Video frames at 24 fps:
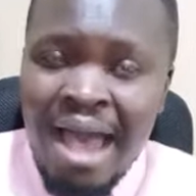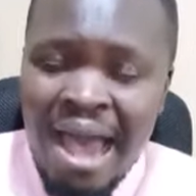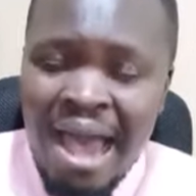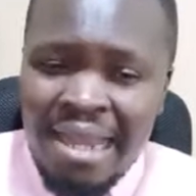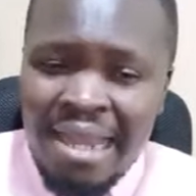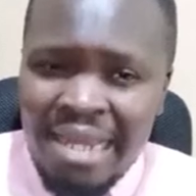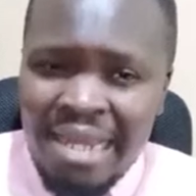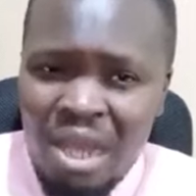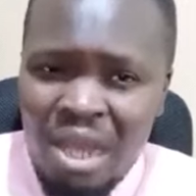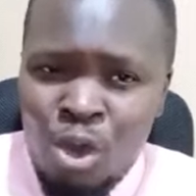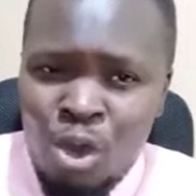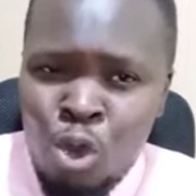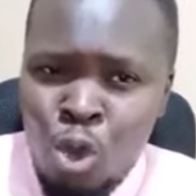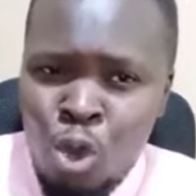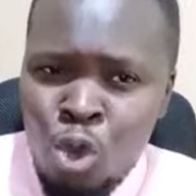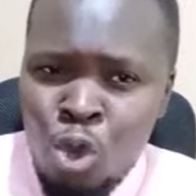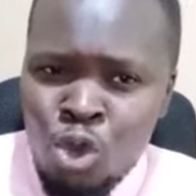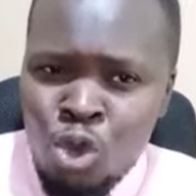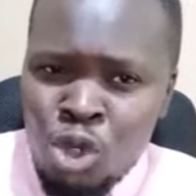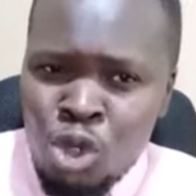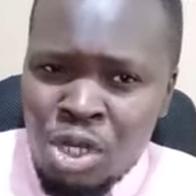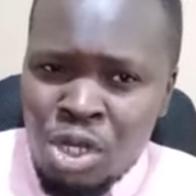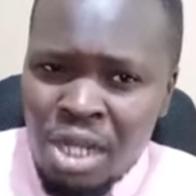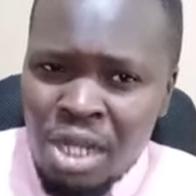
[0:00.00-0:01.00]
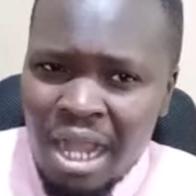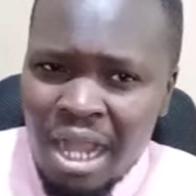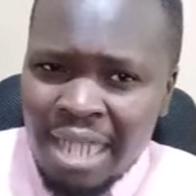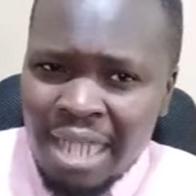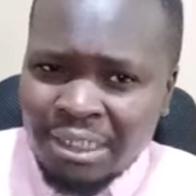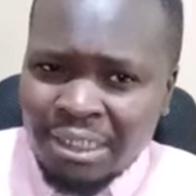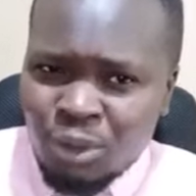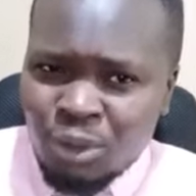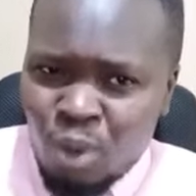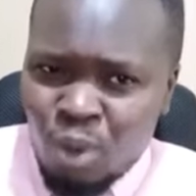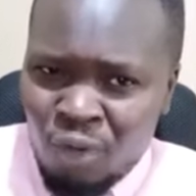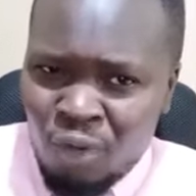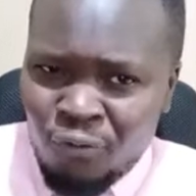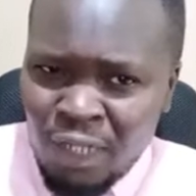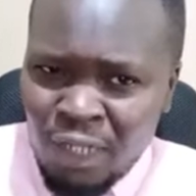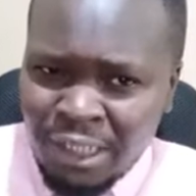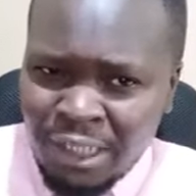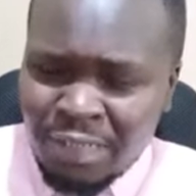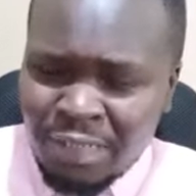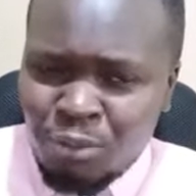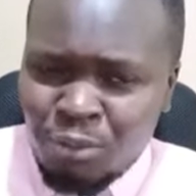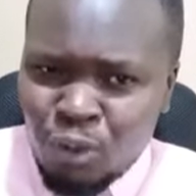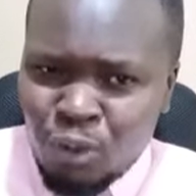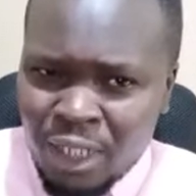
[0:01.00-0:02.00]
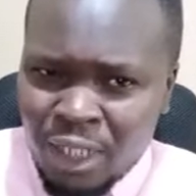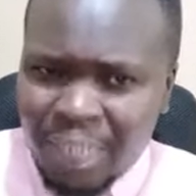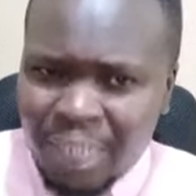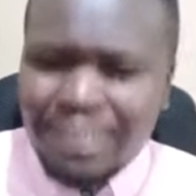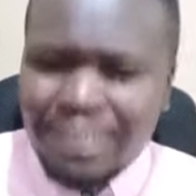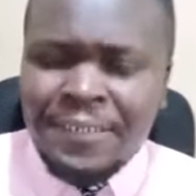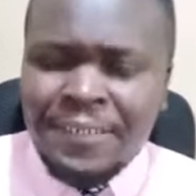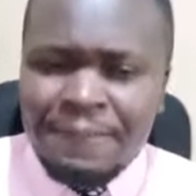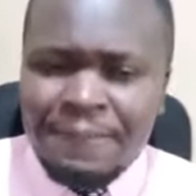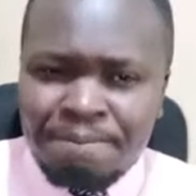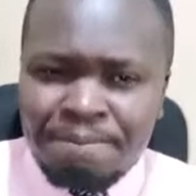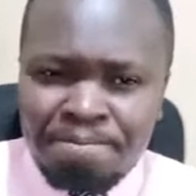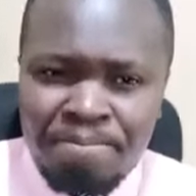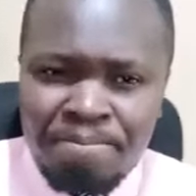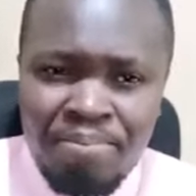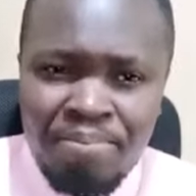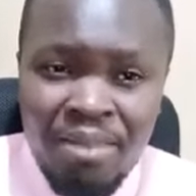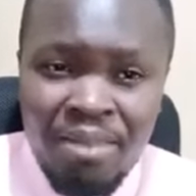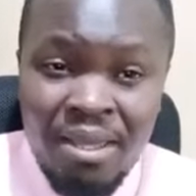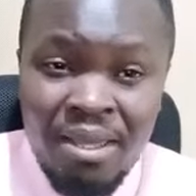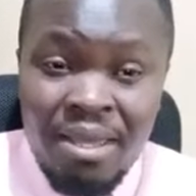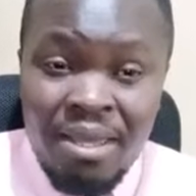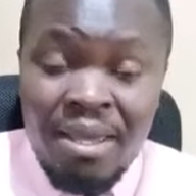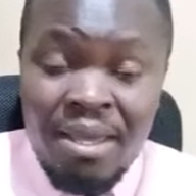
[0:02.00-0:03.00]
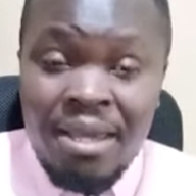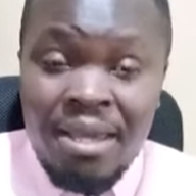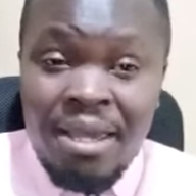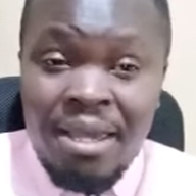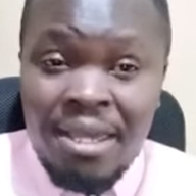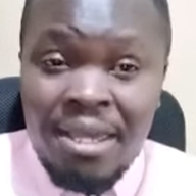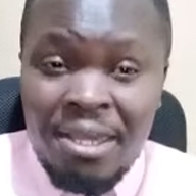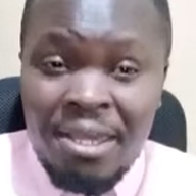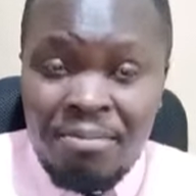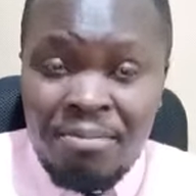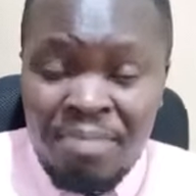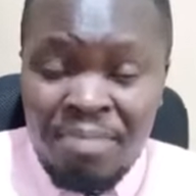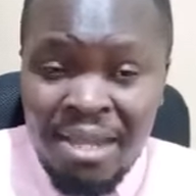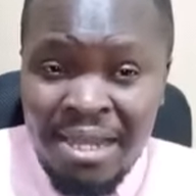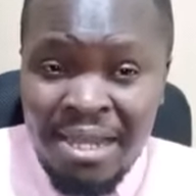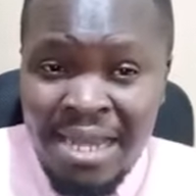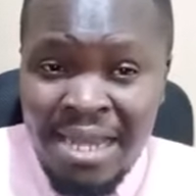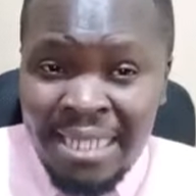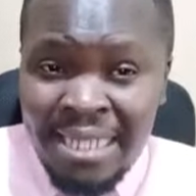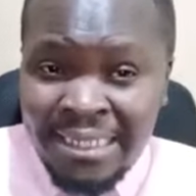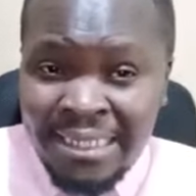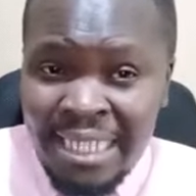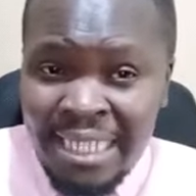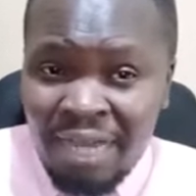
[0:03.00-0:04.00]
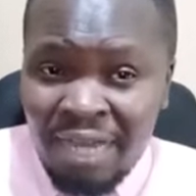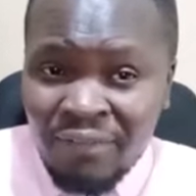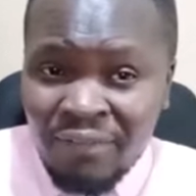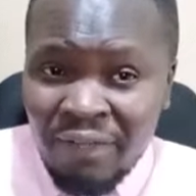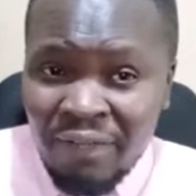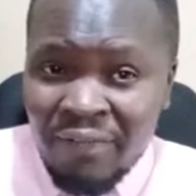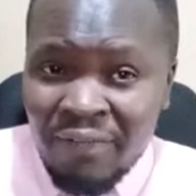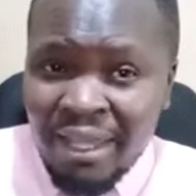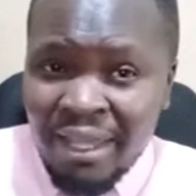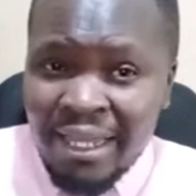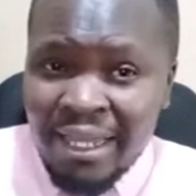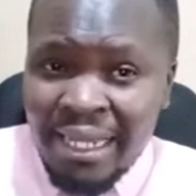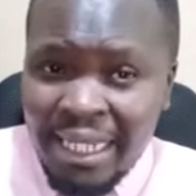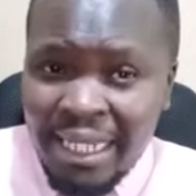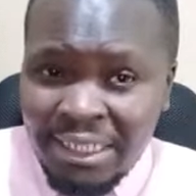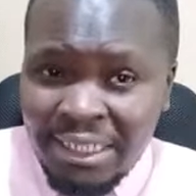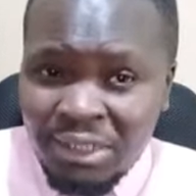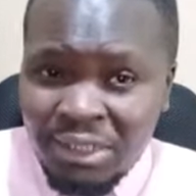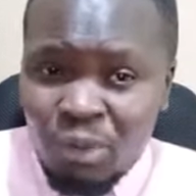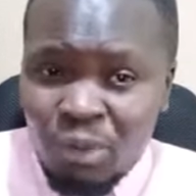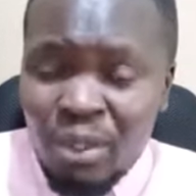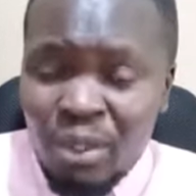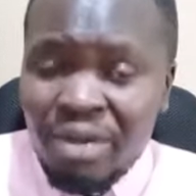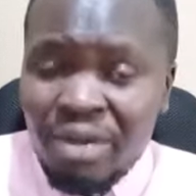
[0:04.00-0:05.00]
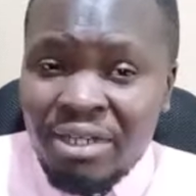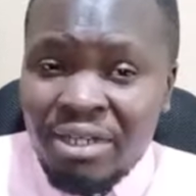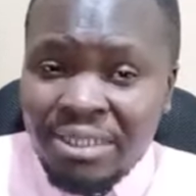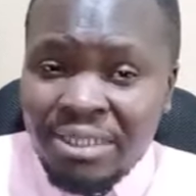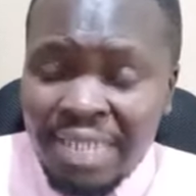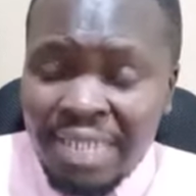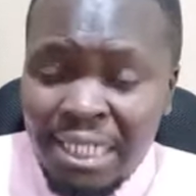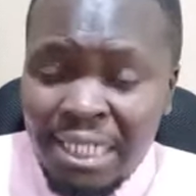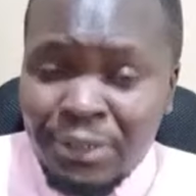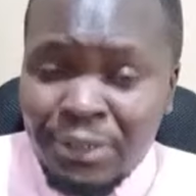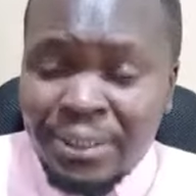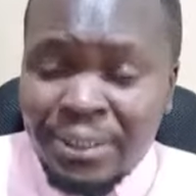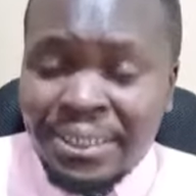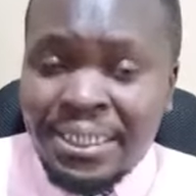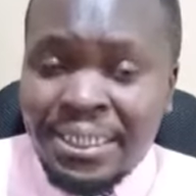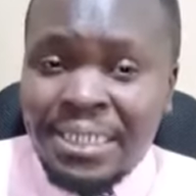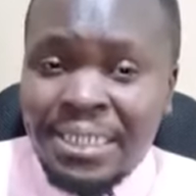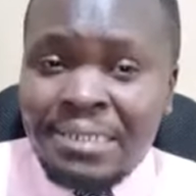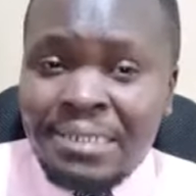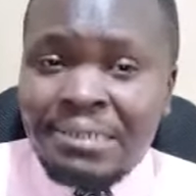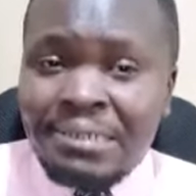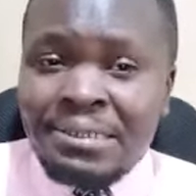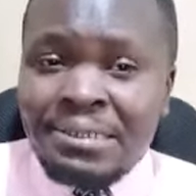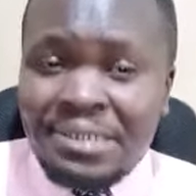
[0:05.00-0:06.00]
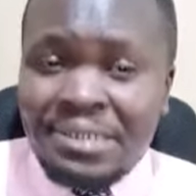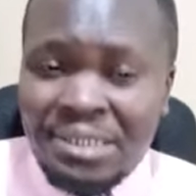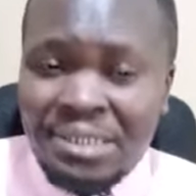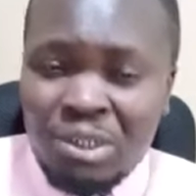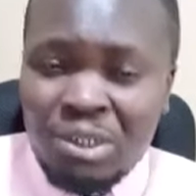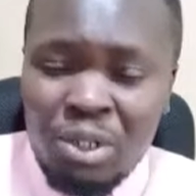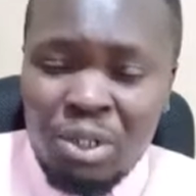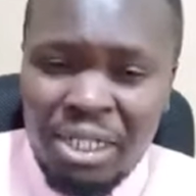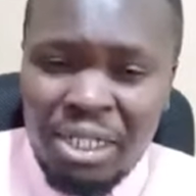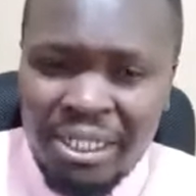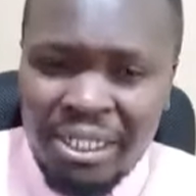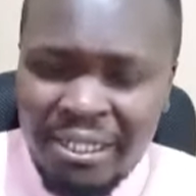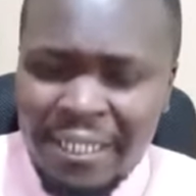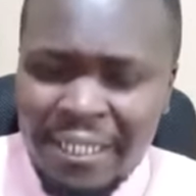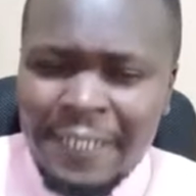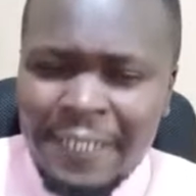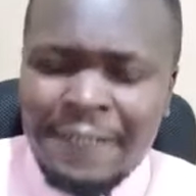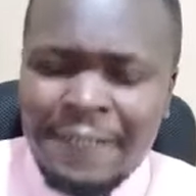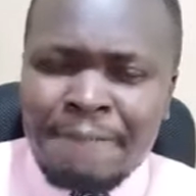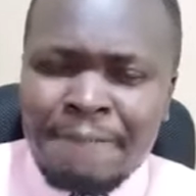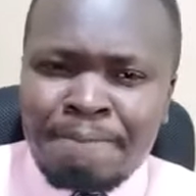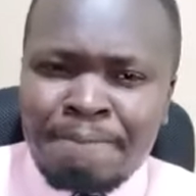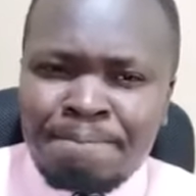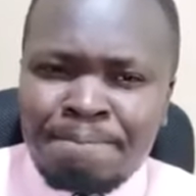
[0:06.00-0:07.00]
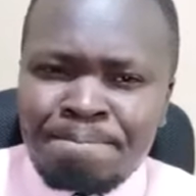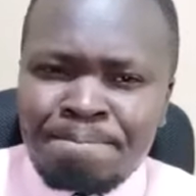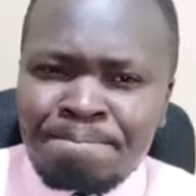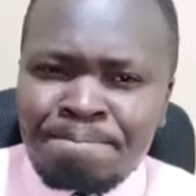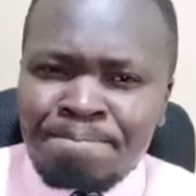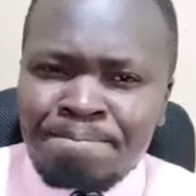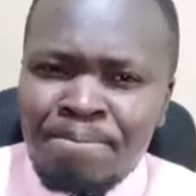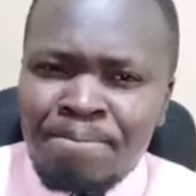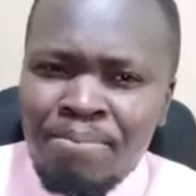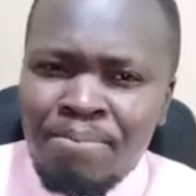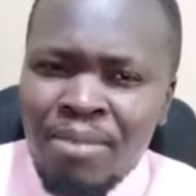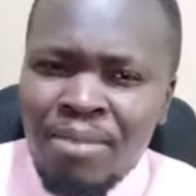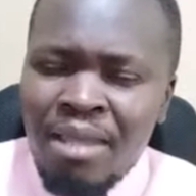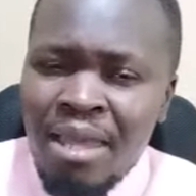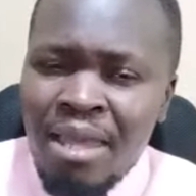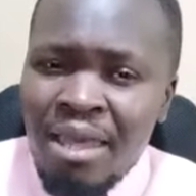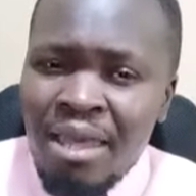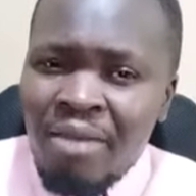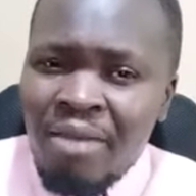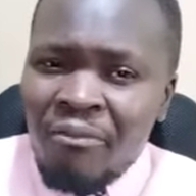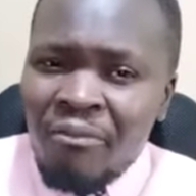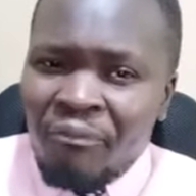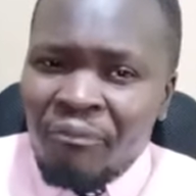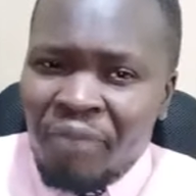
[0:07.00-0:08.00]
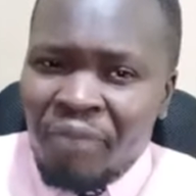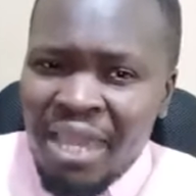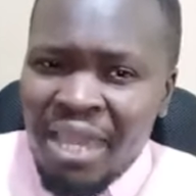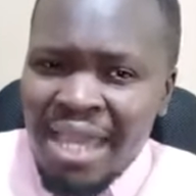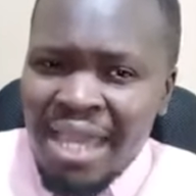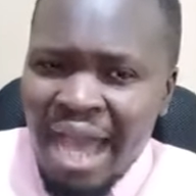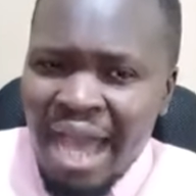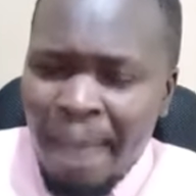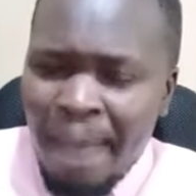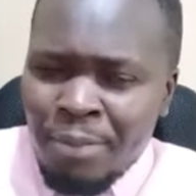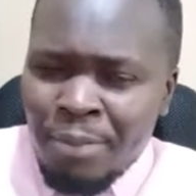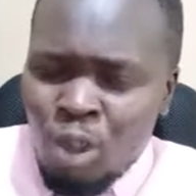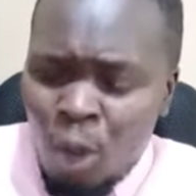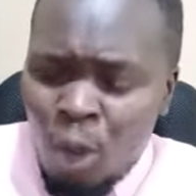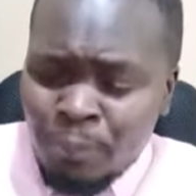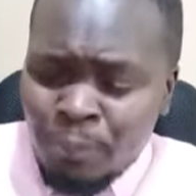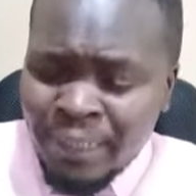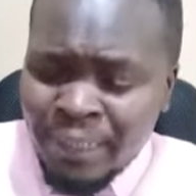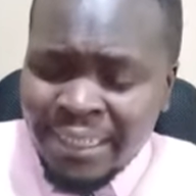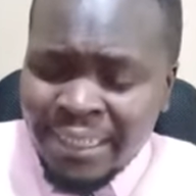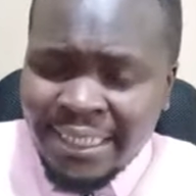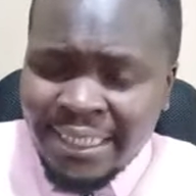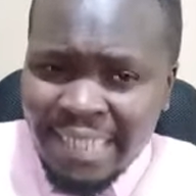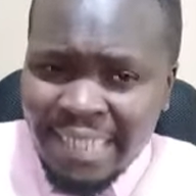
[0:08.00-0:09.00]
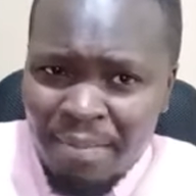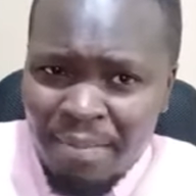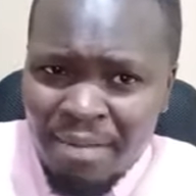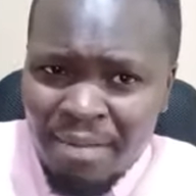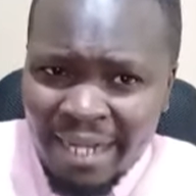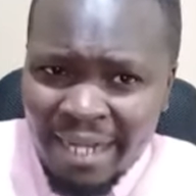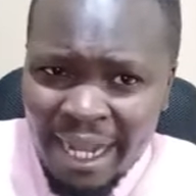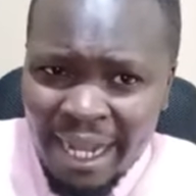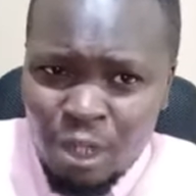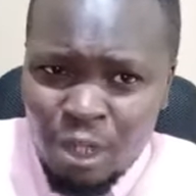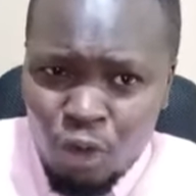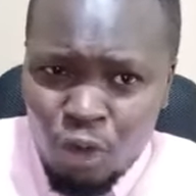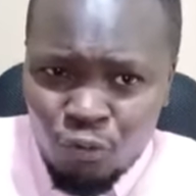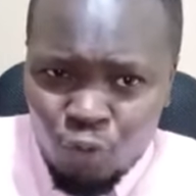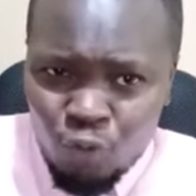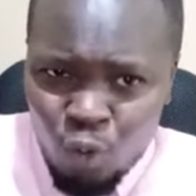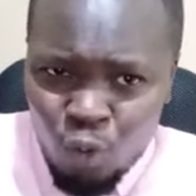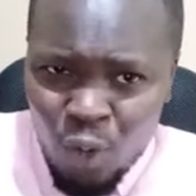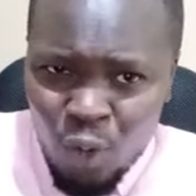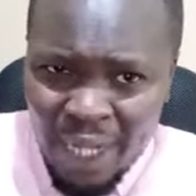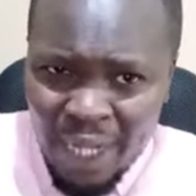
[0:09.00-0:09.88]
And now look at Wafula Chebukati. Immediately after the election, when results were still trickling in, they adopted some kind of